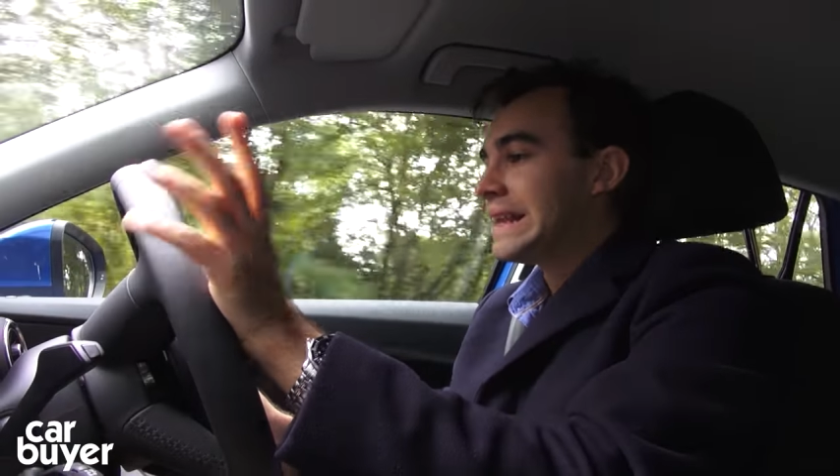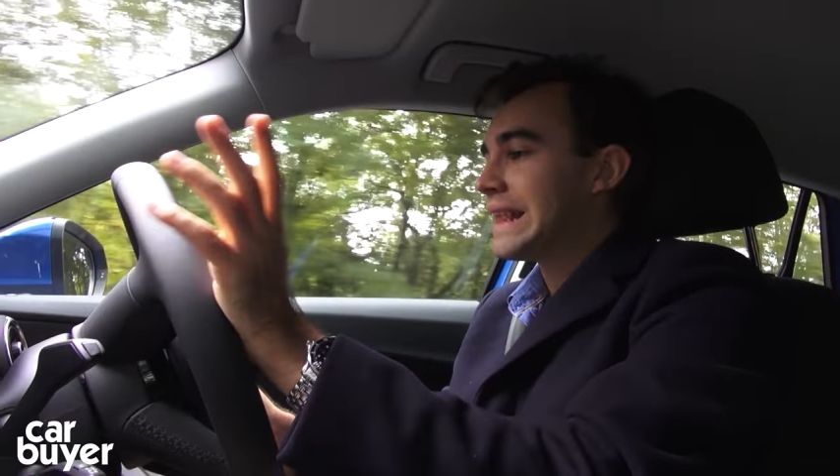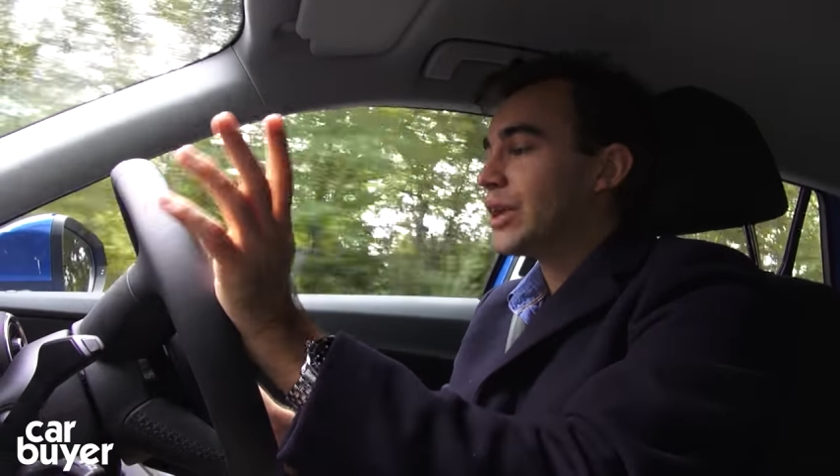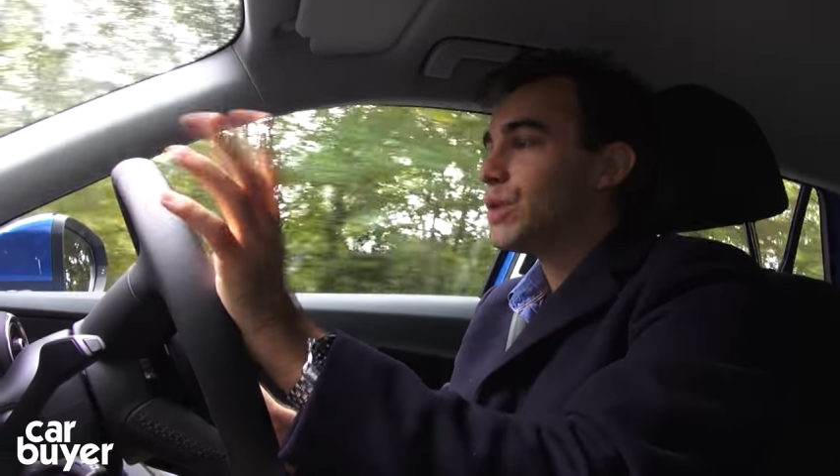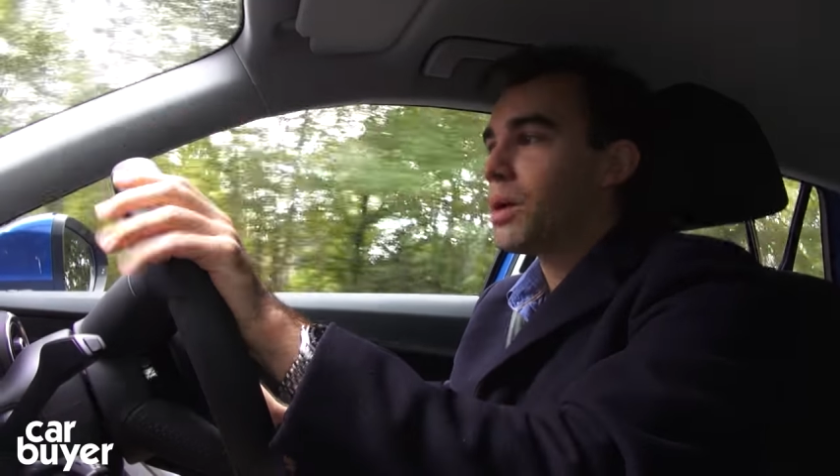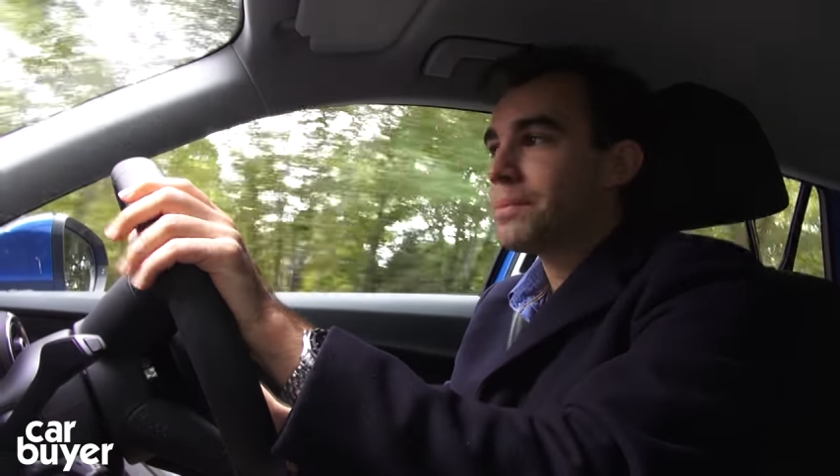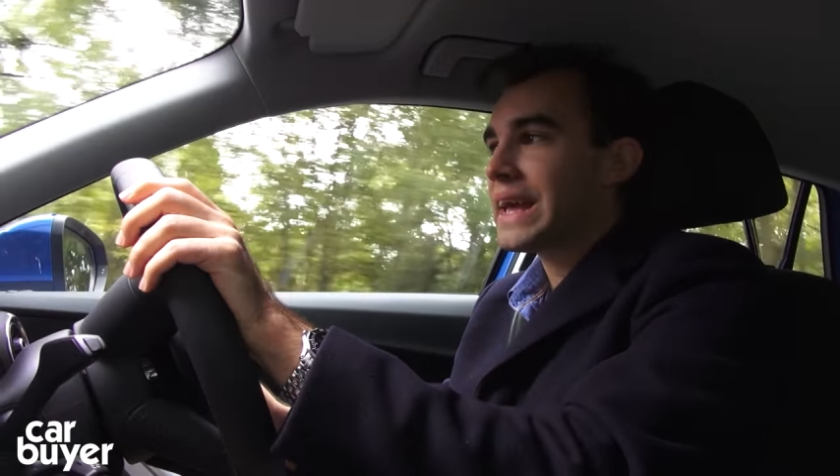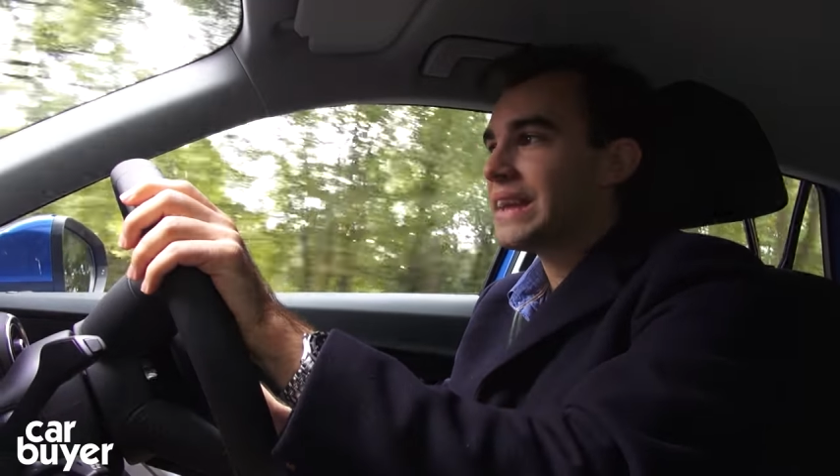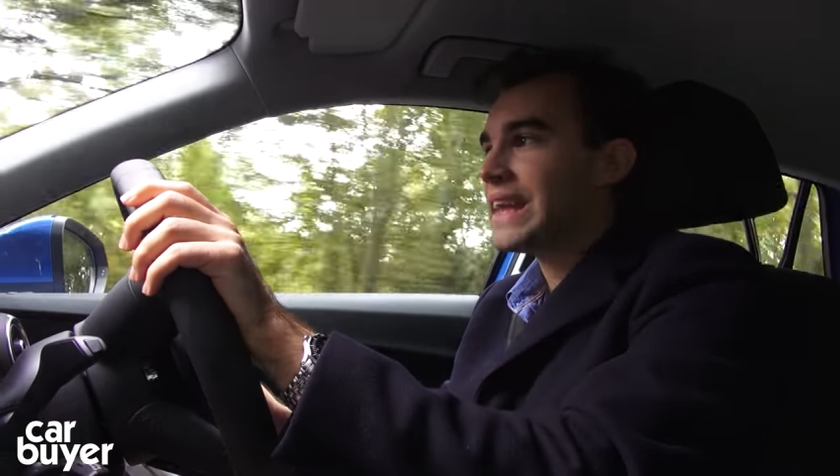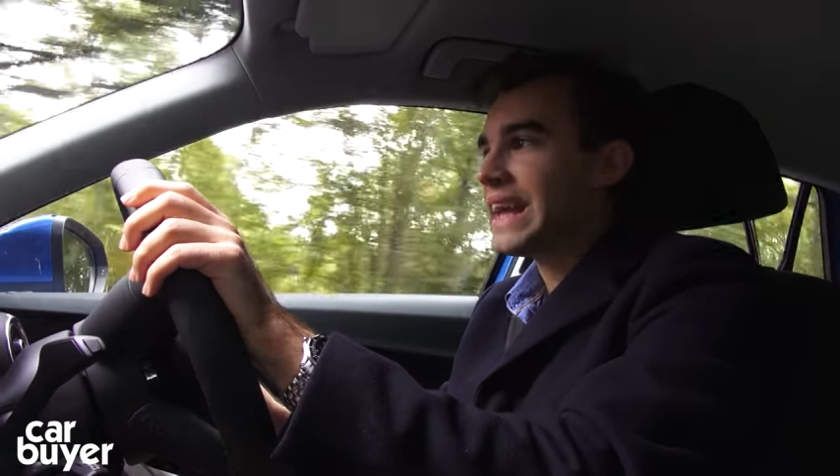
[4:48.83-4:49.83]
Now, you won't be
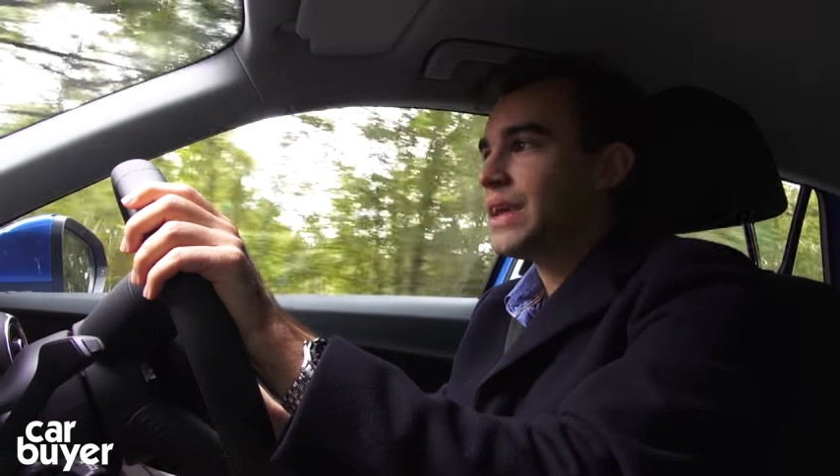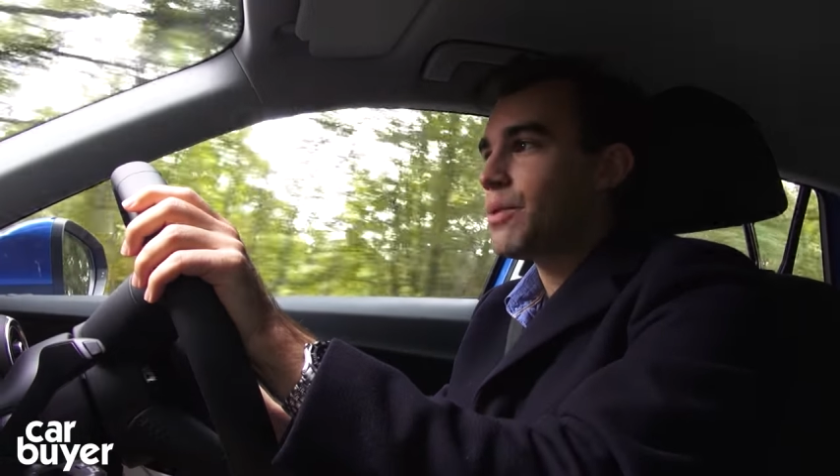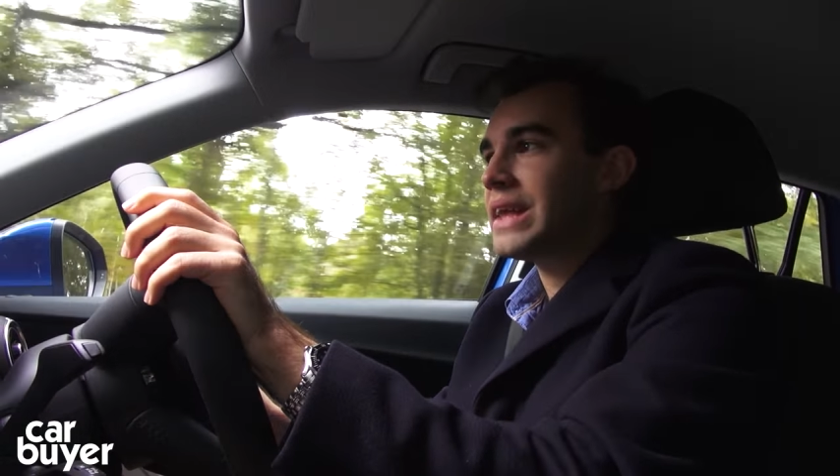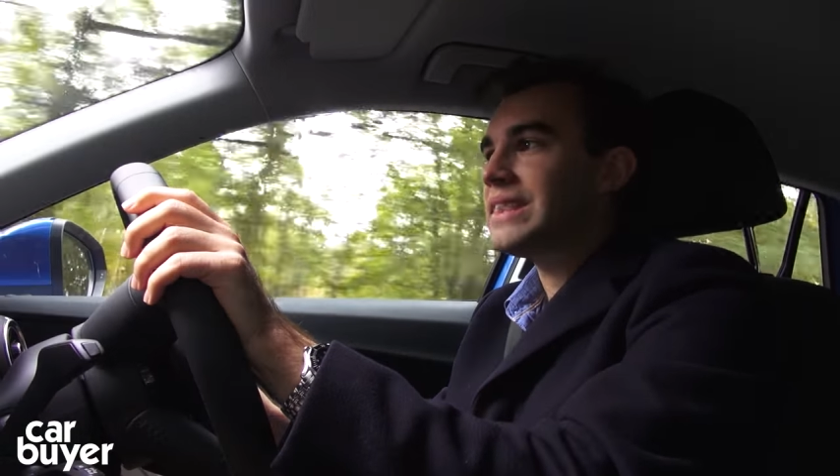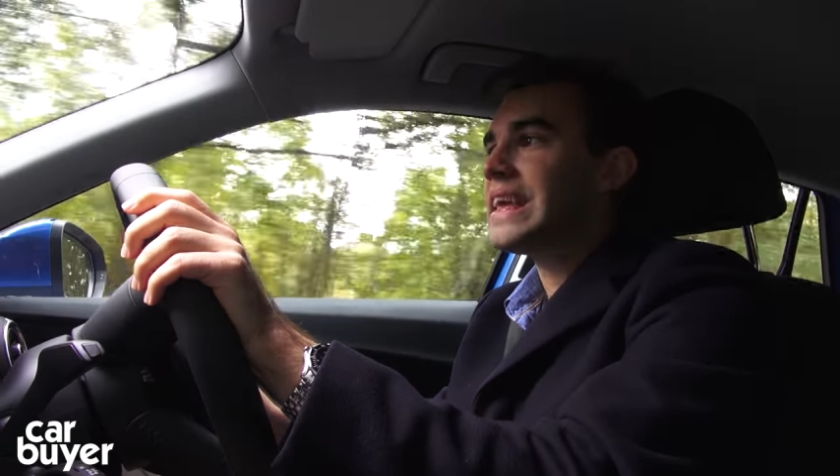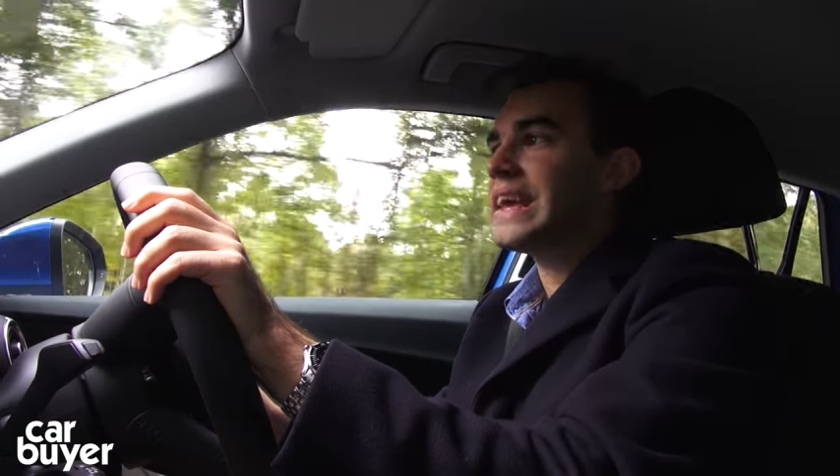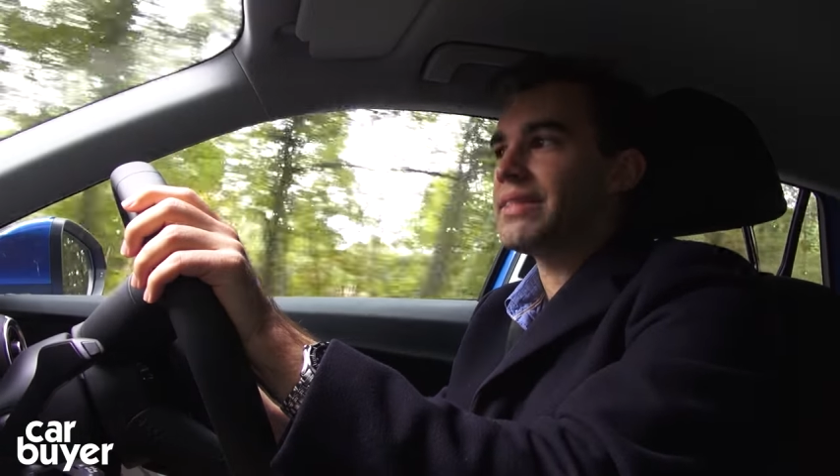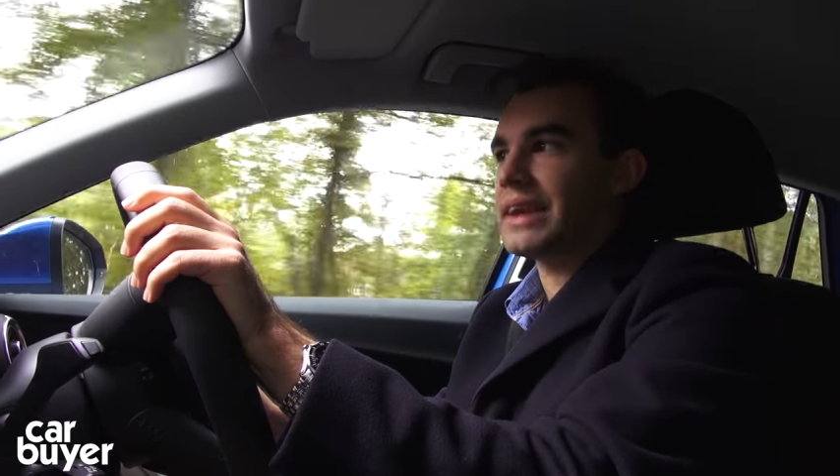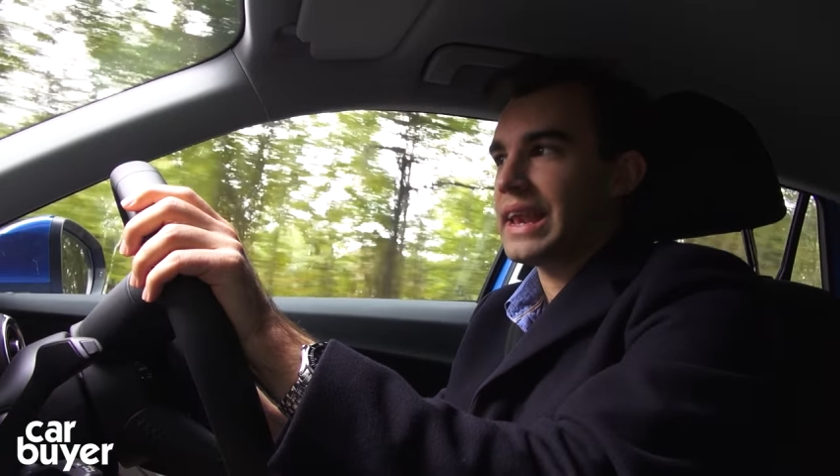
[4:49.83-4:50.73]
getting anywhere near the